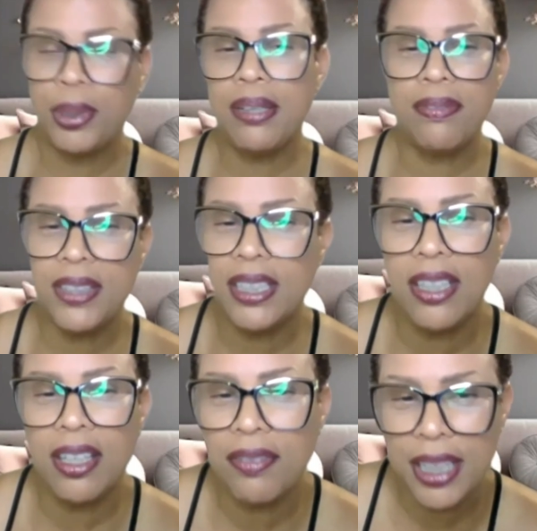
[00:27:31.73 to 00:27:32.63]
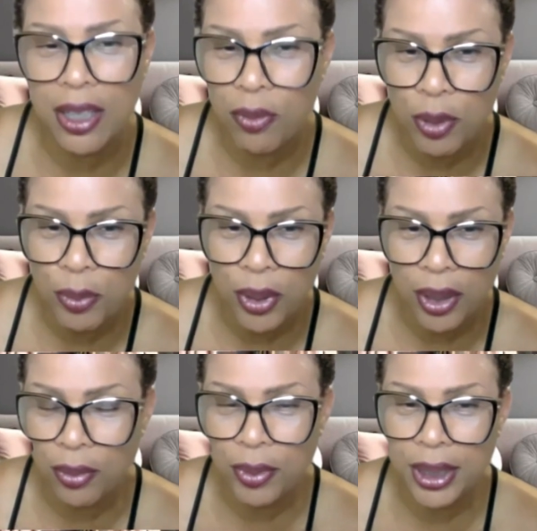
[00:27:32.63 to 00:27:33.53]
Be a villain over there
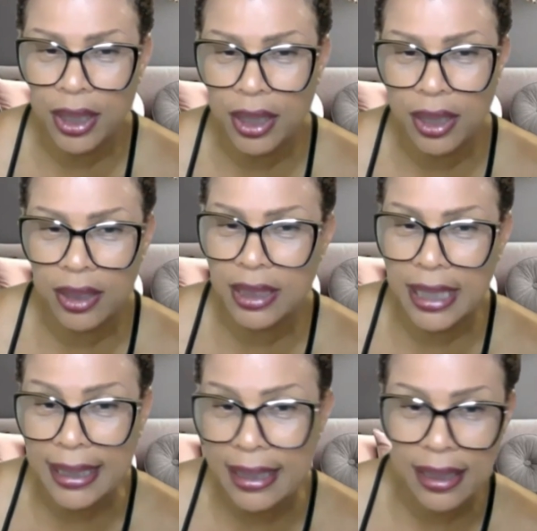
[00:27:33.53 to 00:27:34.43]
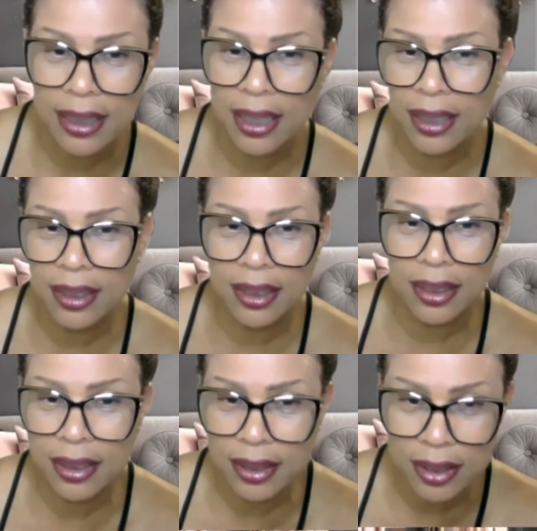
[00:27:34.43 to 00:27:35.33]
with Nikki
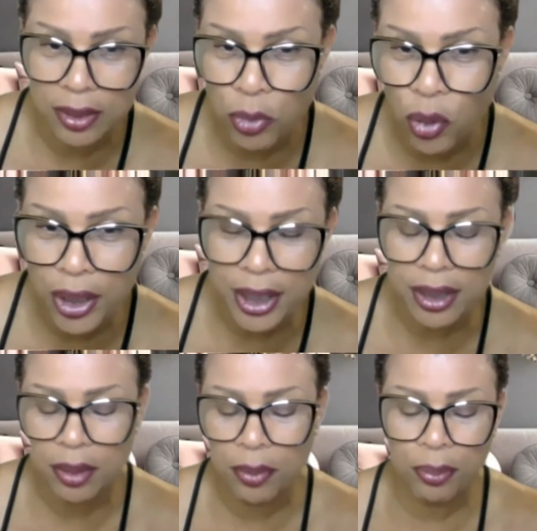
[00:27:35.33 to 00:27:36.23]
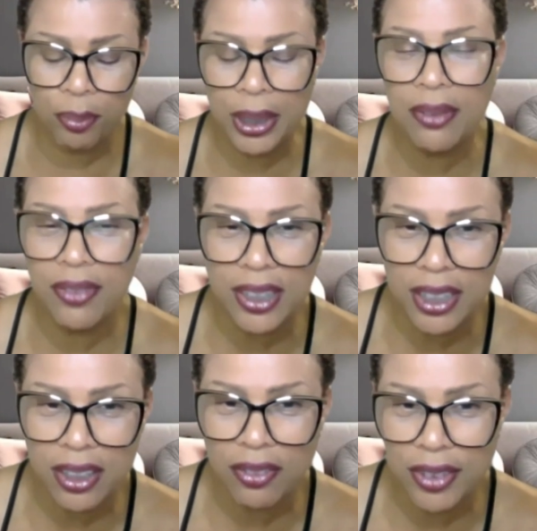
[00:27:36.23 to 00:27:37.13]
and Morgan. Be a
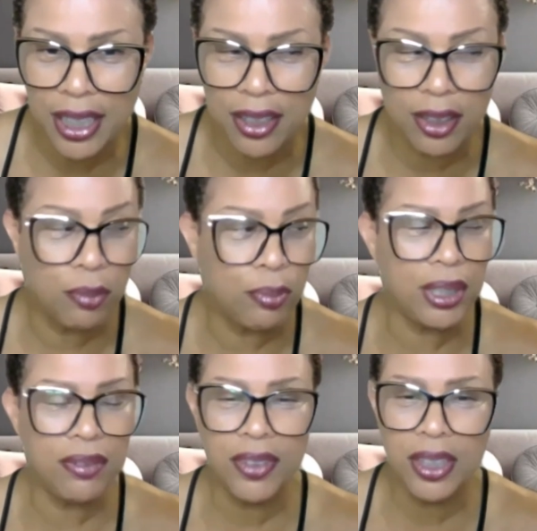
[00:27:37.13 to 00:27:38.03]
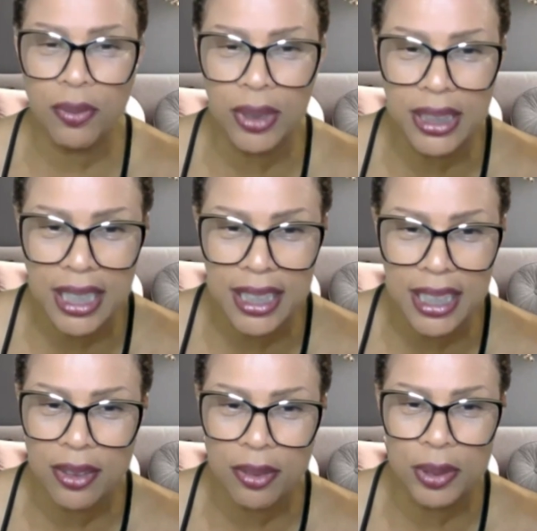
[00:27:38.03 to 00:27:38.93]
villain over there. Be a villain with
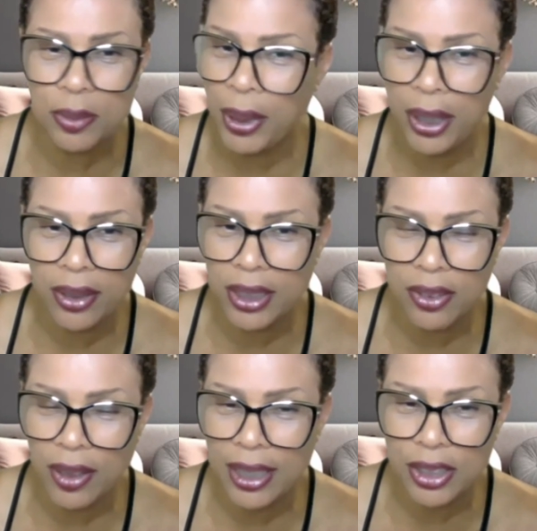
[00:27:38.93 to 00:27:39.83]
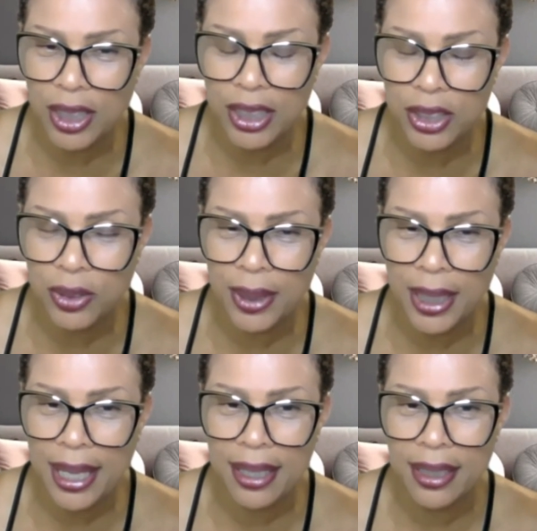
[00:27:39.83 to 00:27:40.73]
Danielle. Apparently you ain't trying to do
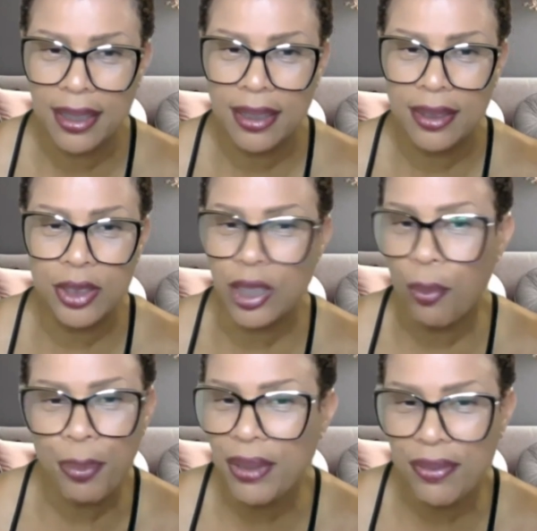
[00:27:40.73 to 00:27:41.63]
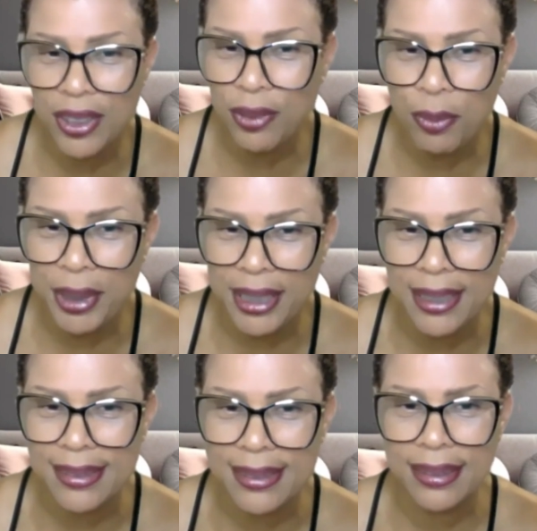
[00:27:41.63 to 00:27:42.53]
that. Don't be a villain with
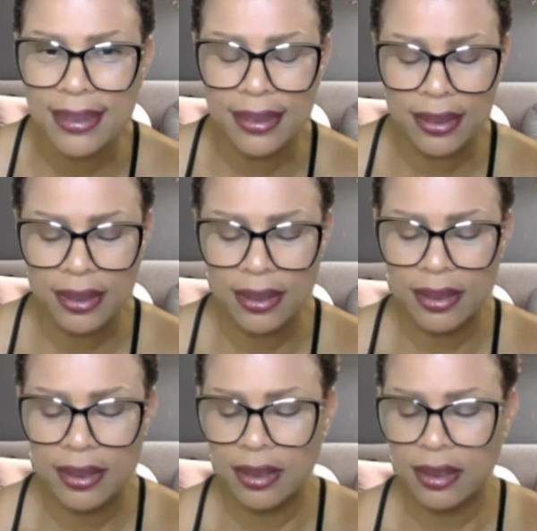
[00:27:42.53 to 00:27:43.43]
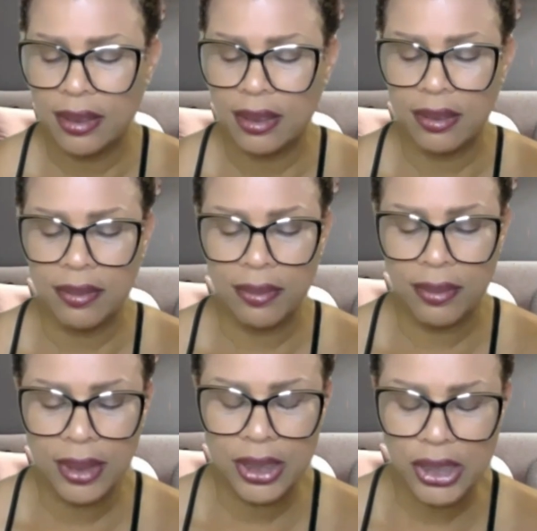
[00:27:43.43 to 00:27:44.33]
Mackenzie.
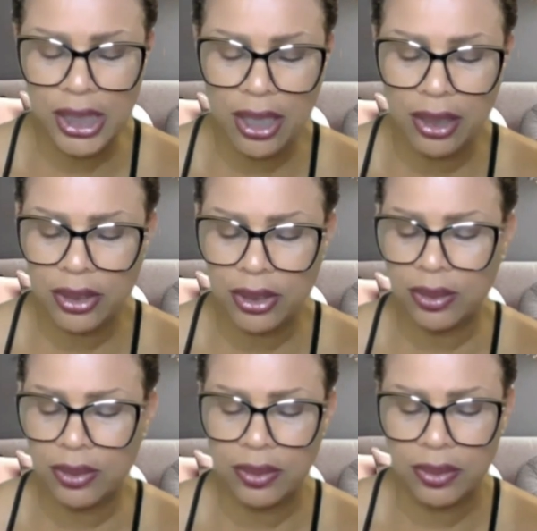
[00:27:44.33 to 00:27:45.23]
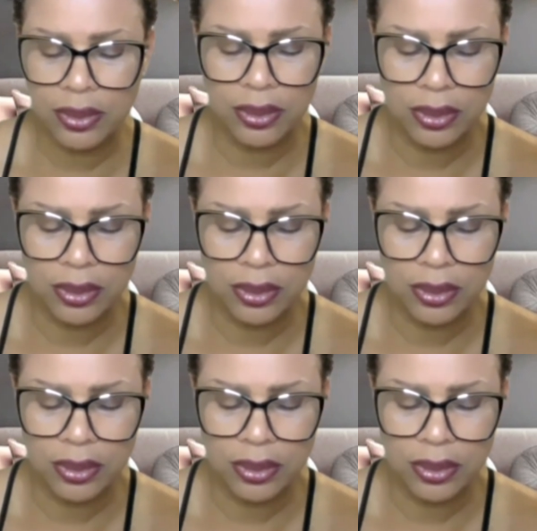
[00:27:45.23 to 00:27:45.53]
What is she gonna do?